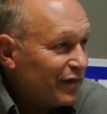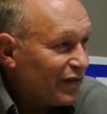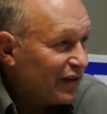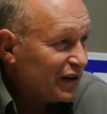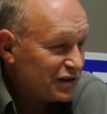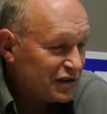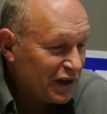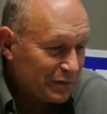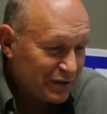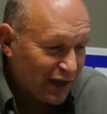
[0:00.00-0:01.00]
this
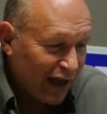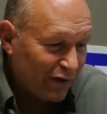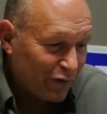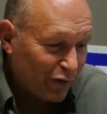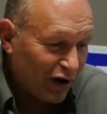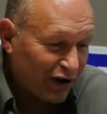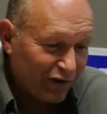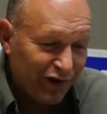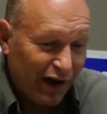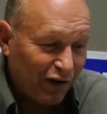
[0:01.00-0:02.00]
seems to have run
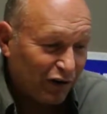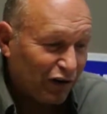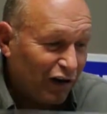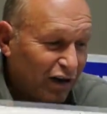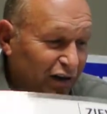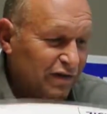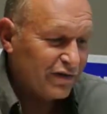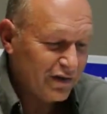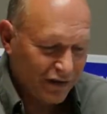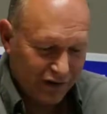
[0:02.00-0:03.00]
afoul
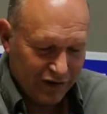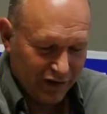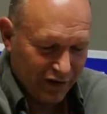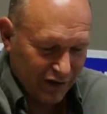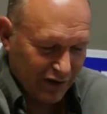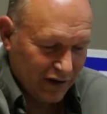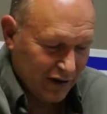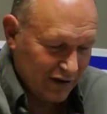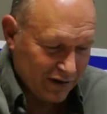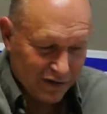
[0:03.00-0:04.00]
of
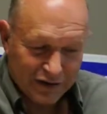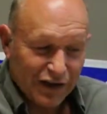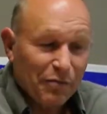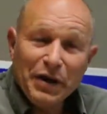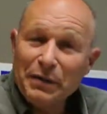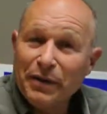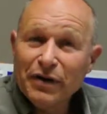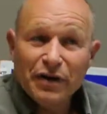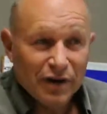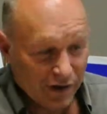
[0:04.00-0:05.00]
some people,
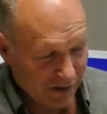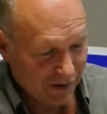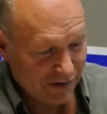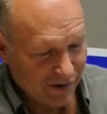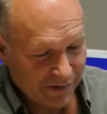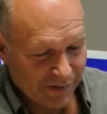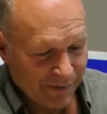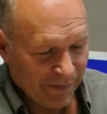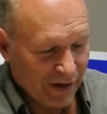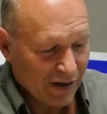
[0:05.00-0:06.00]

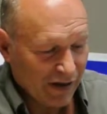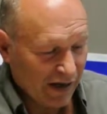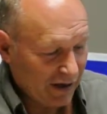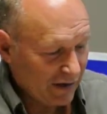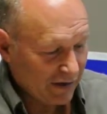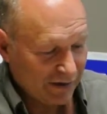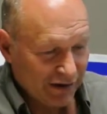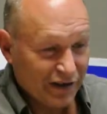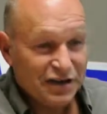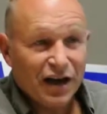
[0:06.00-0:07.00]
like
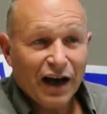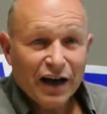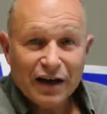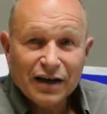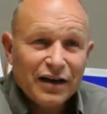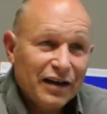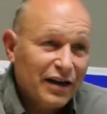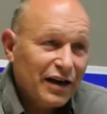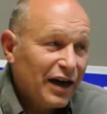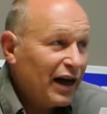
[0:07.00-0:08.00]
this guy.
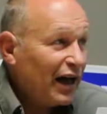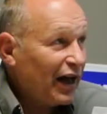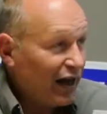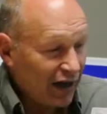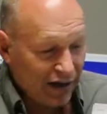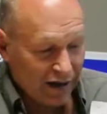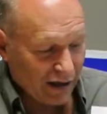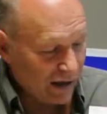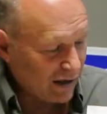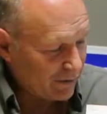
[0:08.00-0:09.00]
And
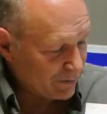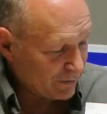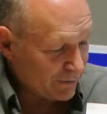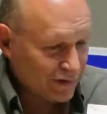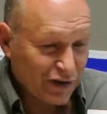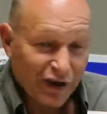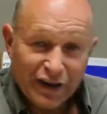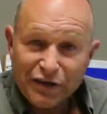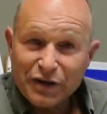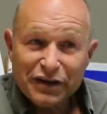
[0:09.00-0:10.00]
so I
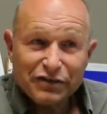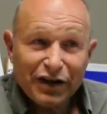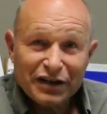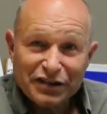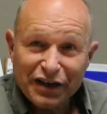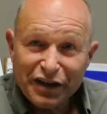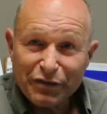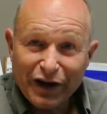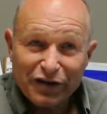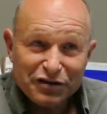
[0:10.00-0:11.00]
think we should try to set the
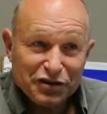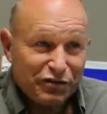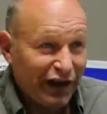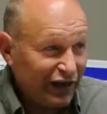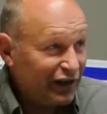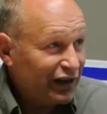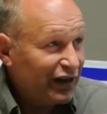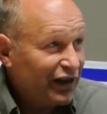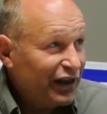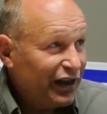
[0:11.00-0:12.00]
record straight
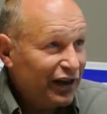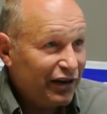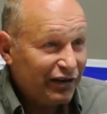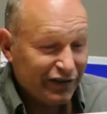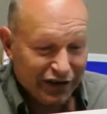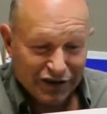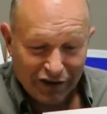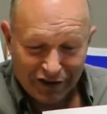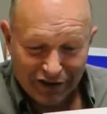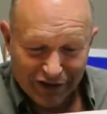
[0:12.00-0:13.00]
here in this
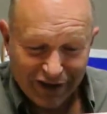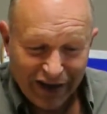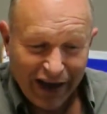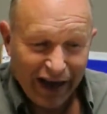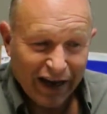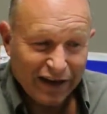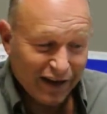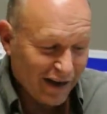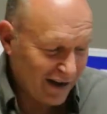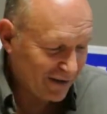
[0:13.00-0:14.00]
article.
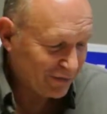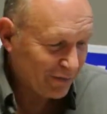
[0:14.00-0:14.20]
And over